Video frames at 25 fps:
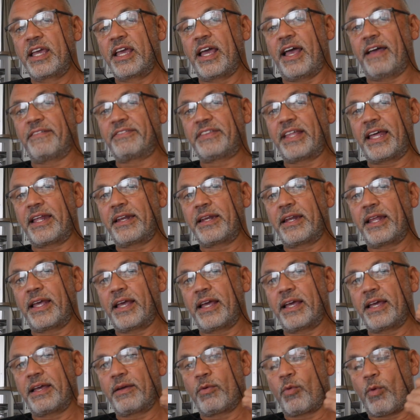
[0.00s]
I've done
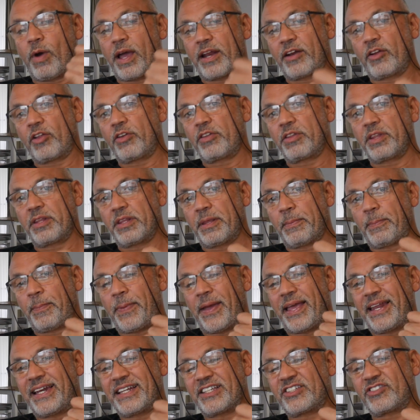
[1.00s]
one on the
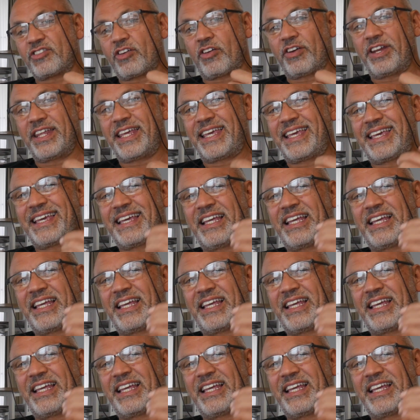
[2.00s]
Panasonic